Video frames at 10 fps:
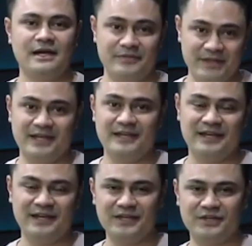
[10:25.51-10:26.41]
And
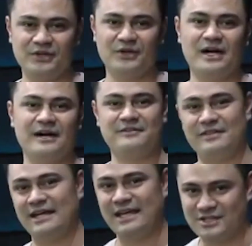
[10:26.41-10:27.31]
then, you know,
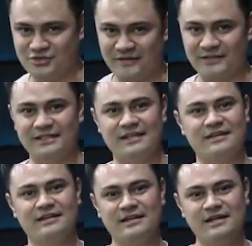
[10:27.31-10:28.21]
after that, he had to travel
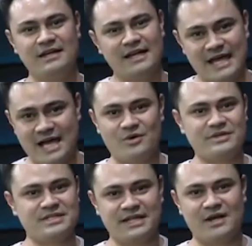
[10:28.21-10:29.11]
another
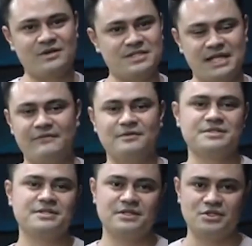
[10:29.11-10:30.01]
hours and hours and
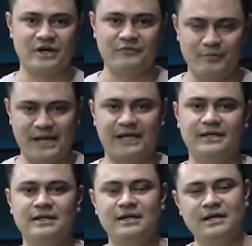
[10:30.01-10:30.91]
hours to travel
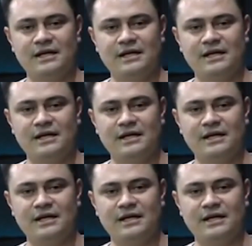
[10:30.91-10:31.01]
back